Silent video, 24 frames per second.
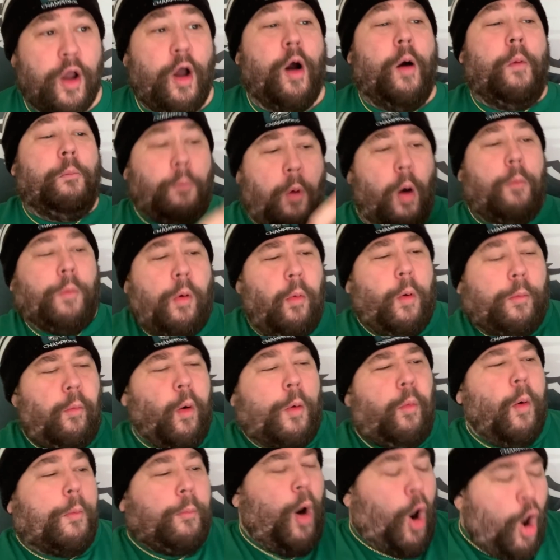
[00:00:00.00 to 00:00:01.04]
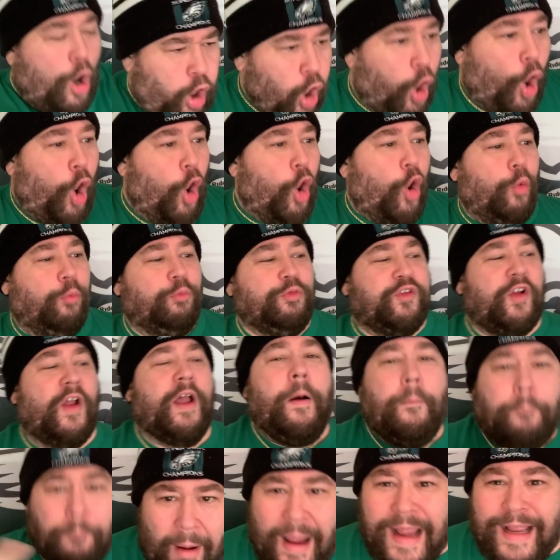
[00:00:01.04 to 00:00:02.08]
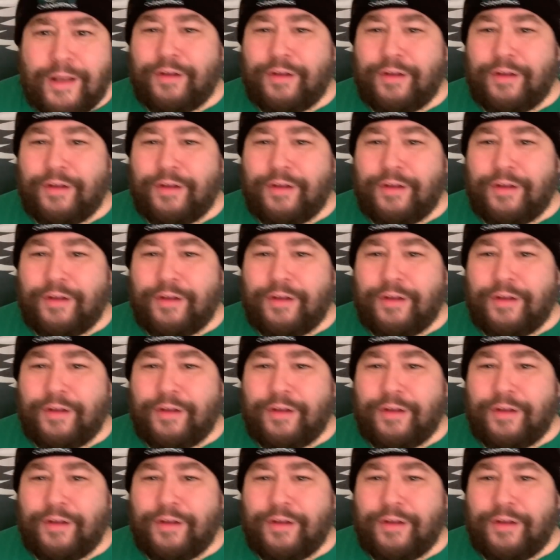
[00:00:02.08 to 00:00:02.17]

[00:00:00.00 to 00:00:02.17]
Mark Holmes. Michael